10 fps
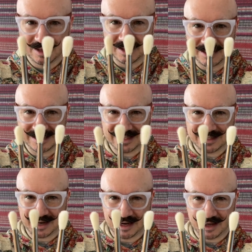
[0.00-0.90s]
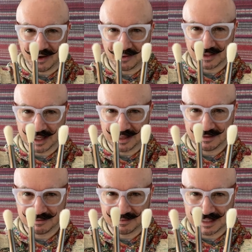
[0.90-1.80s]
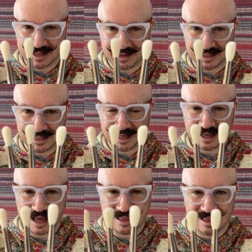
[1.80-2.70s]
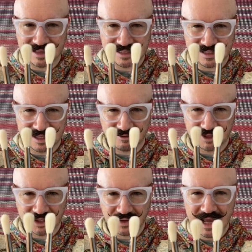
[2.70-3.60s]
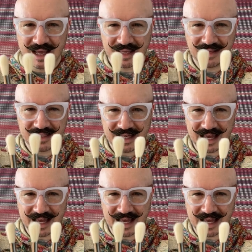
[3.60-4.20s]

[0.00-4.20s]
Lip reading: this is slightly older, synthetic, and then this is the original. Can you see